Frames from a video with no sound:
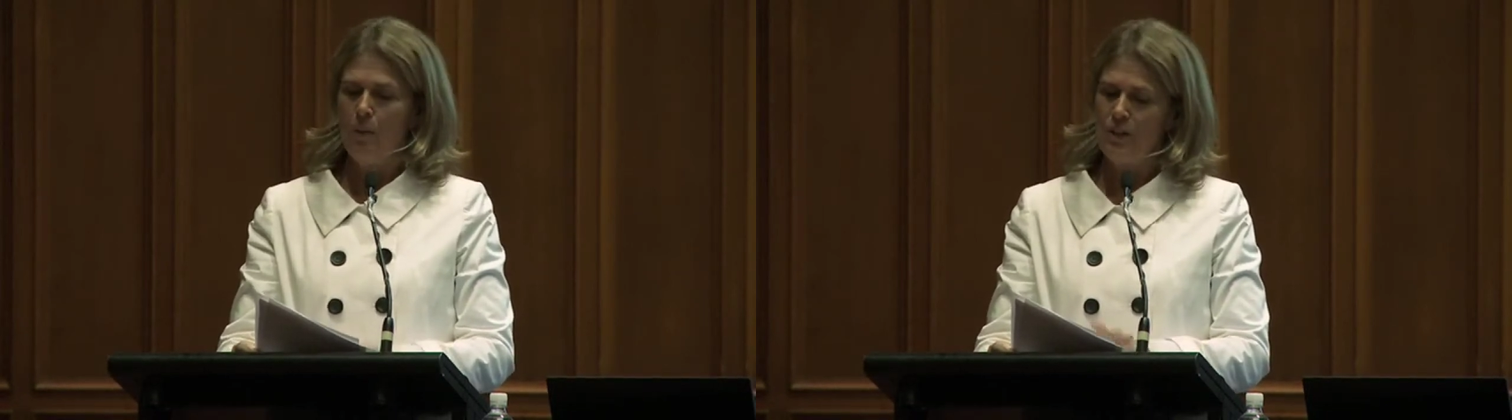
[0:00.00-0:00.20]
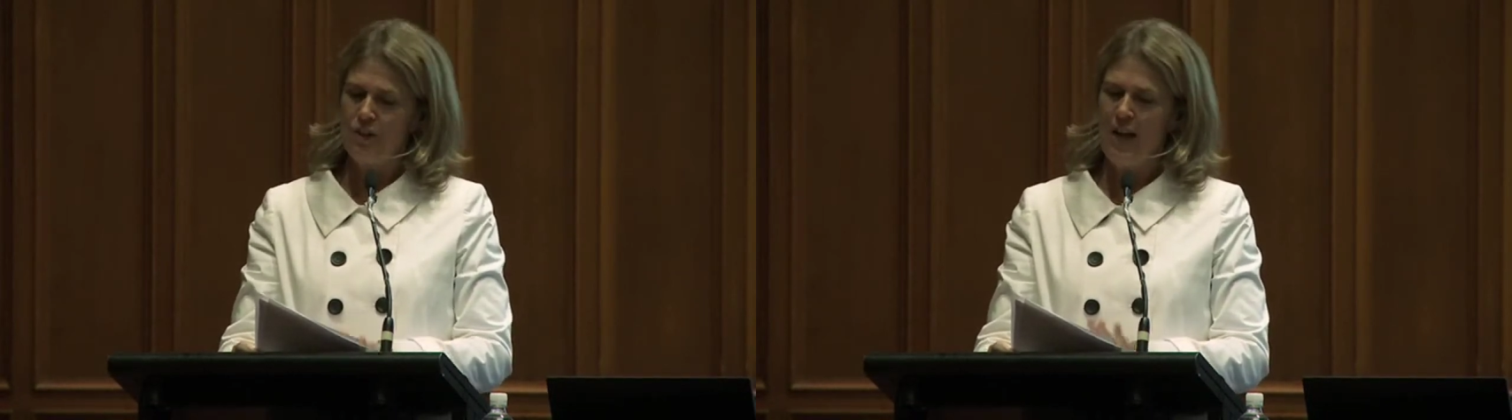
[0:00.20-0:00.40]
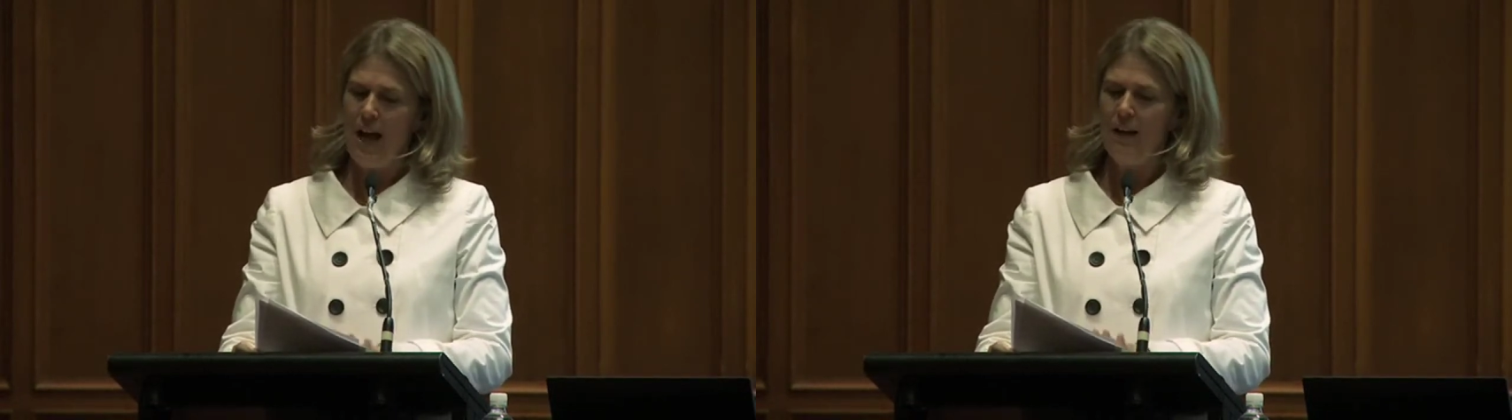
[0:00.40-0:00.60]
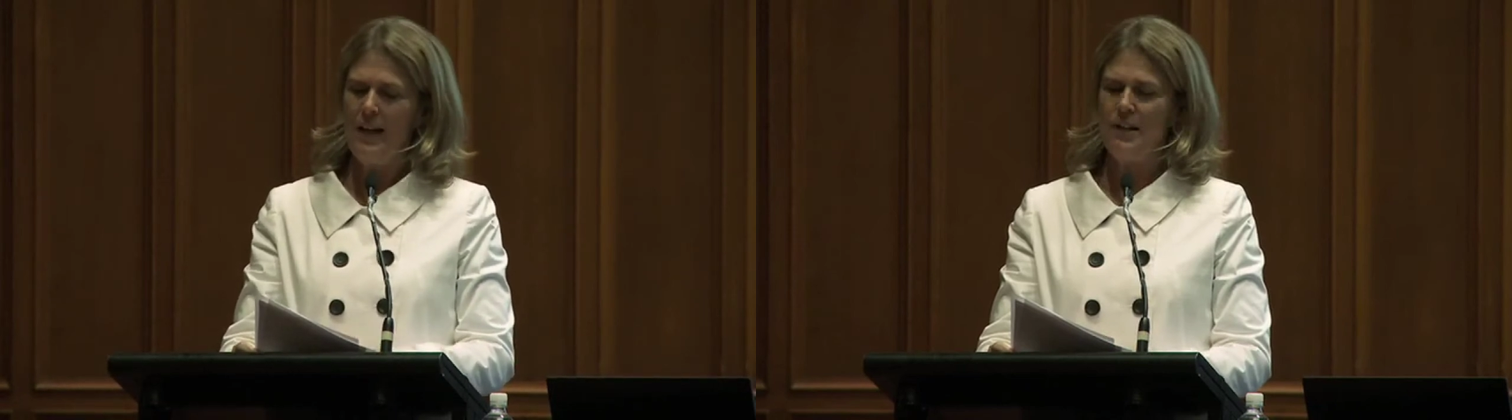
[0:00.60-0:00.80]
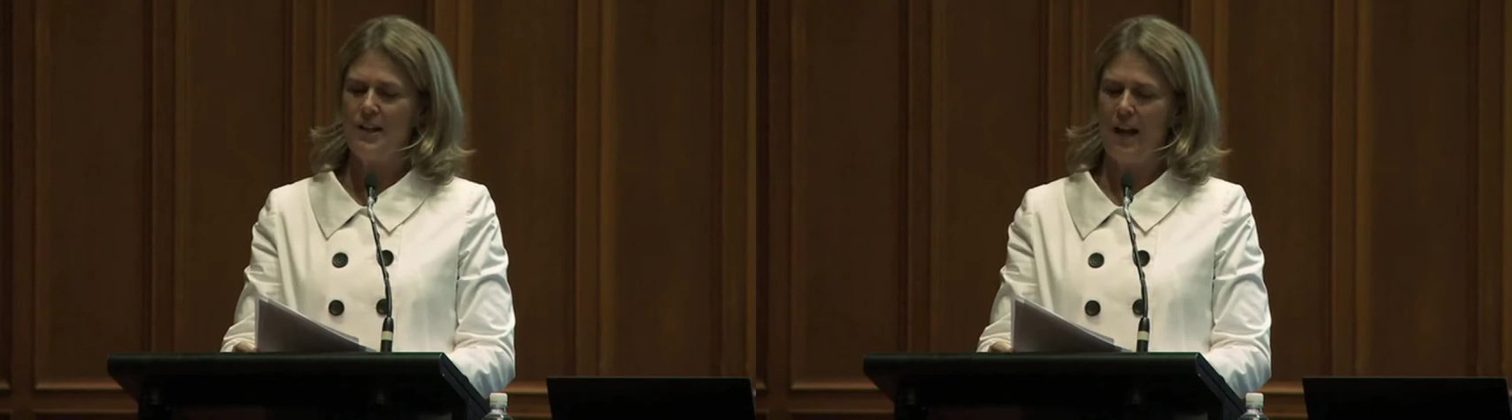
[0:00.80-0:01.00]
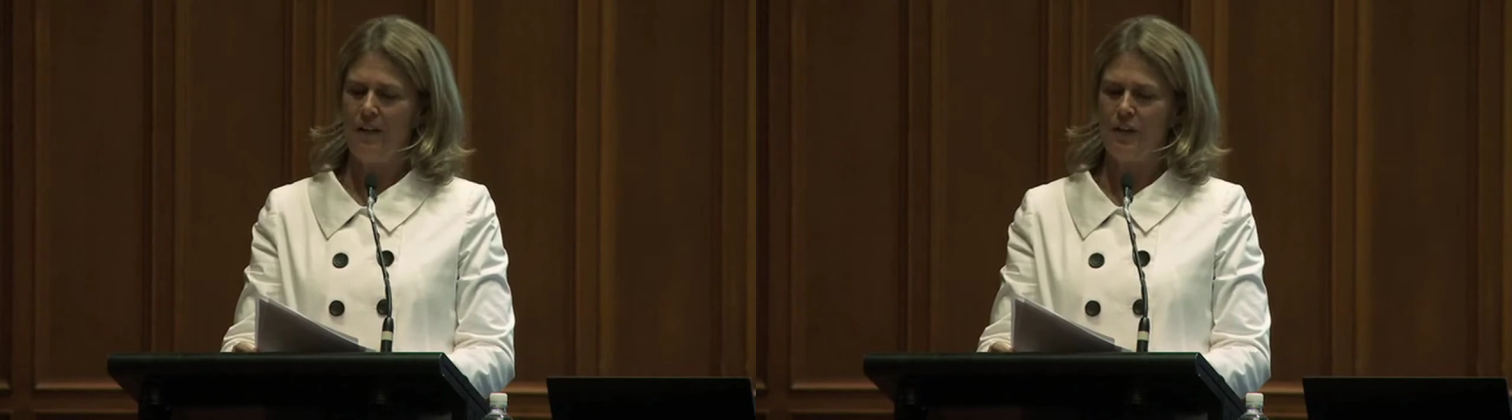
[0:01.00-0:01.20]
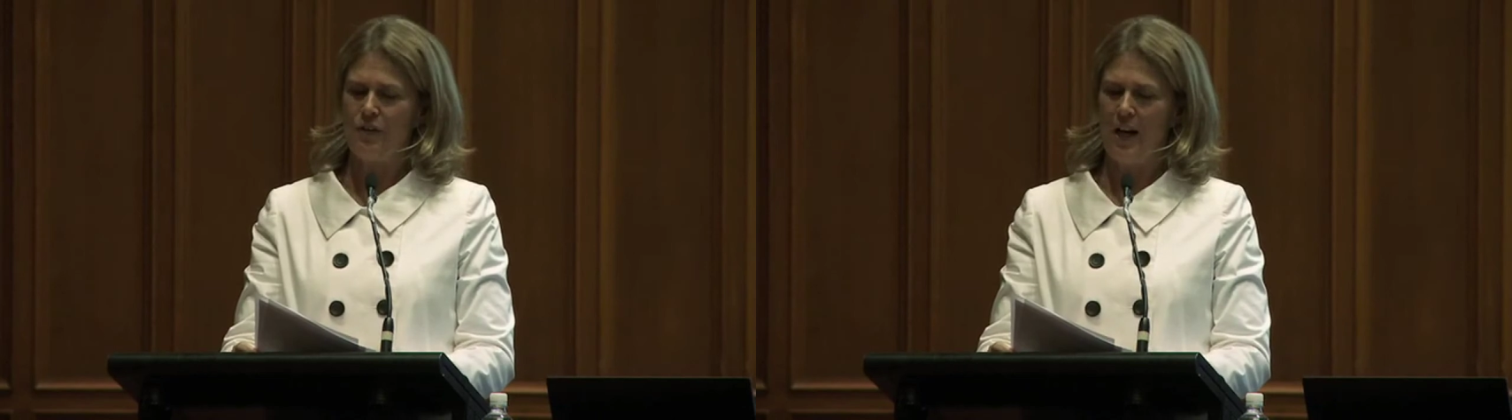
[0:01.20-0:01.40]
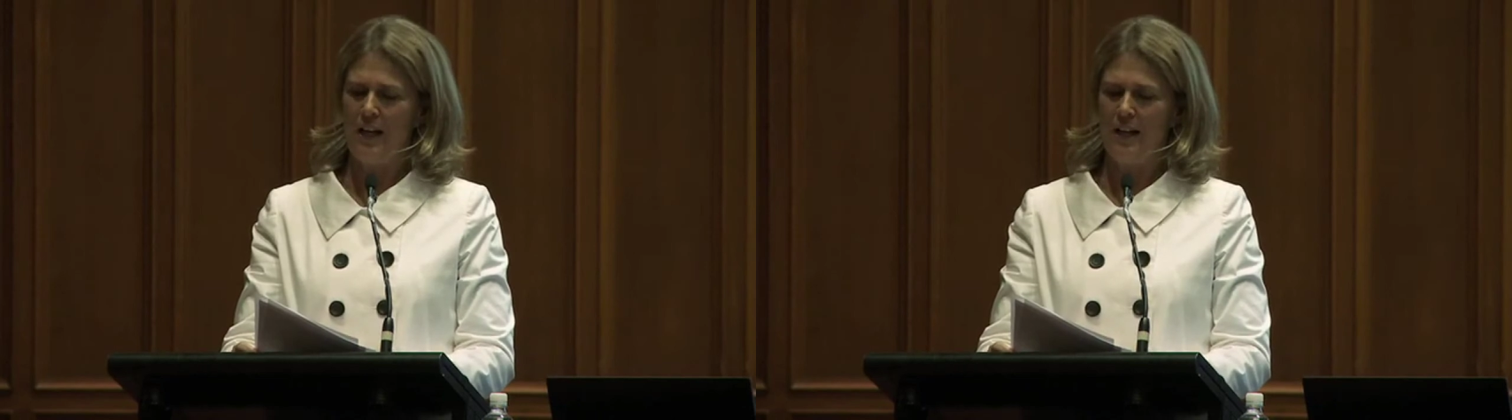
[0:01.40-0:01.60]
which now leads South
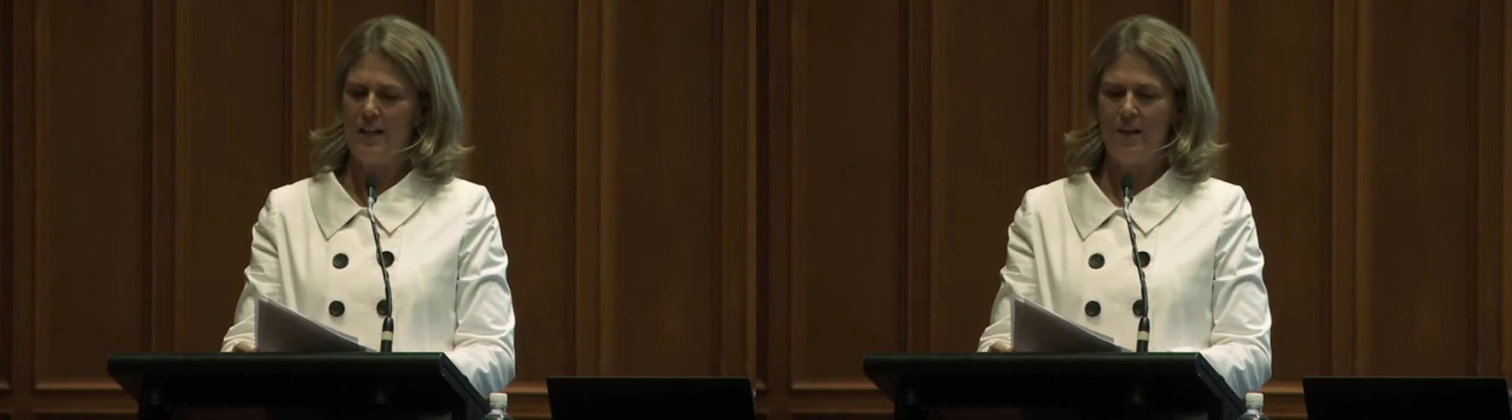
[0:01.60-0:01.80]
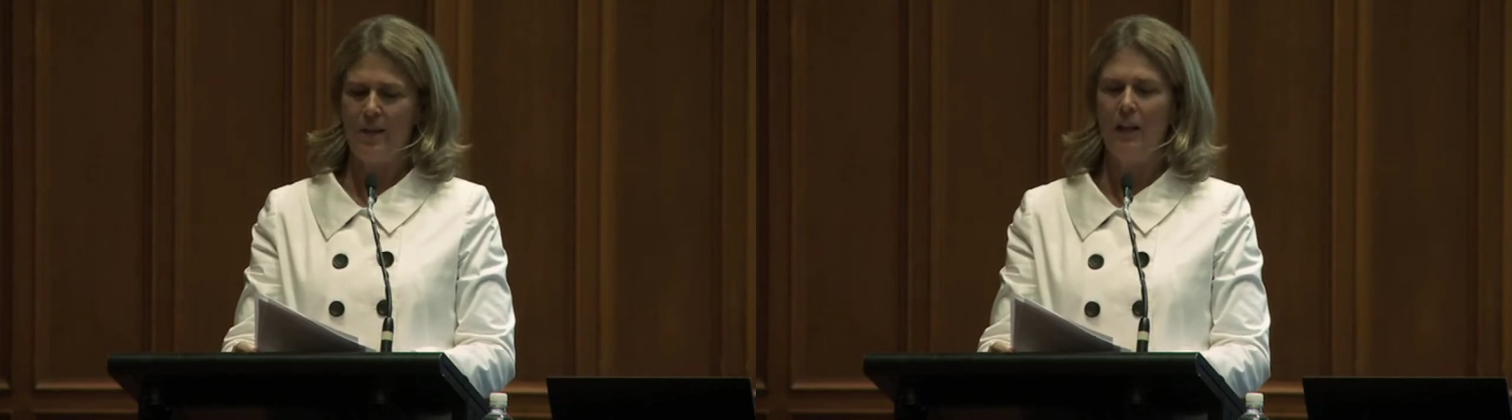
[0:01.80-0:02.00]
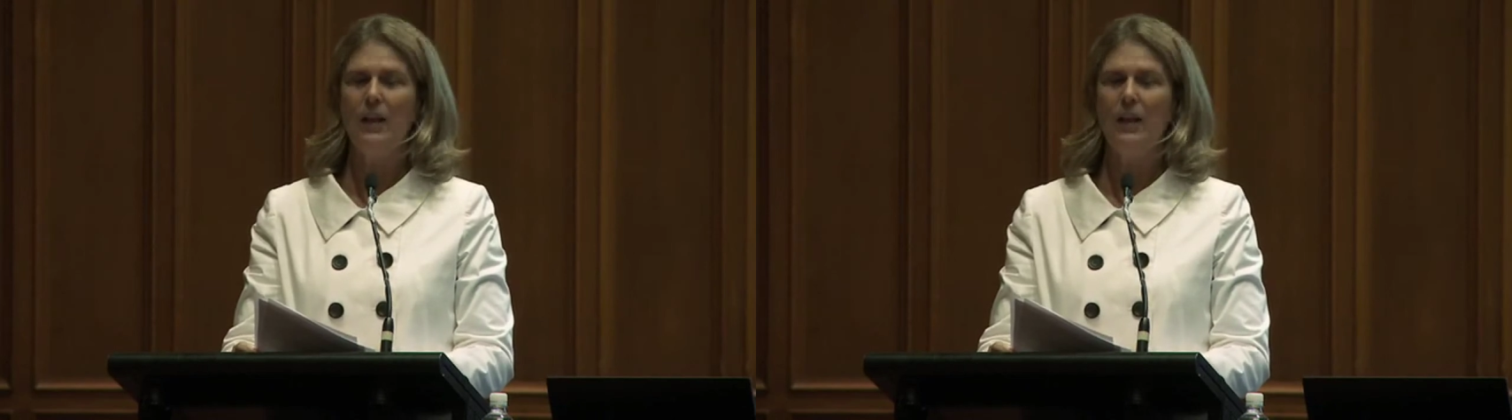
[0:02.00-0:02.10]
Australia into having a